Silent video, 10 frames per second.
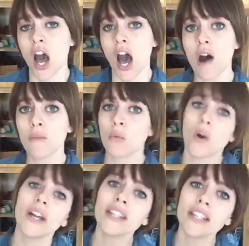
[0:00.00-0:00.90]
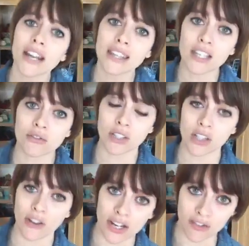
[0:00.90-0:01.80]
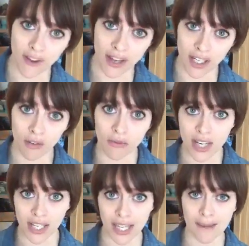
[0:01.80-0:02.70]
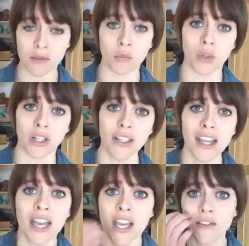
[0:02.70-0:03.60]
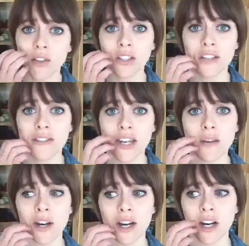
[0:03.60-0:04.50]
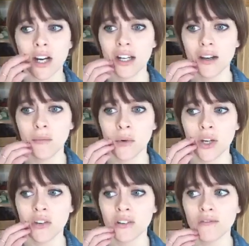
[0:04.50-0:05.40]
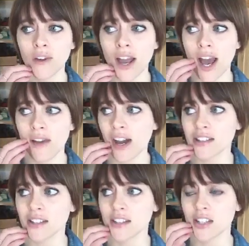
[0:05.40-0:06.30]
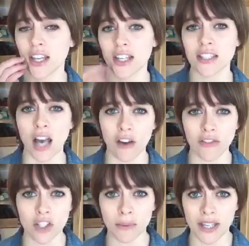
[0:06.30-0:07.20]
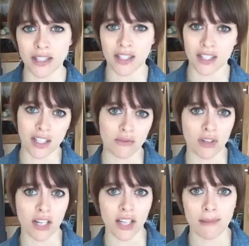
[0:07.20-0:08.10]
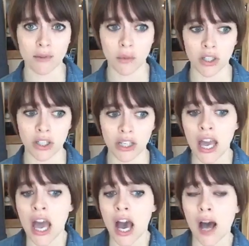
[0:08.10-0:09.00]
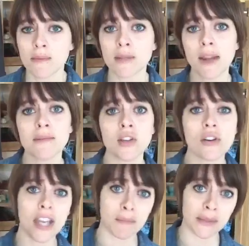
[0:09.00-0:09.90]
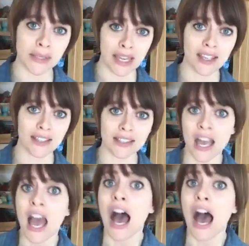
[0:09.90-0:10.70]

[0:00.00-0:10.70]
One that I think is really great is finding reclaimed wood. If you live anywhere where you can have access to like a salvage place that does reclaimed wood, sometimes you can get planks.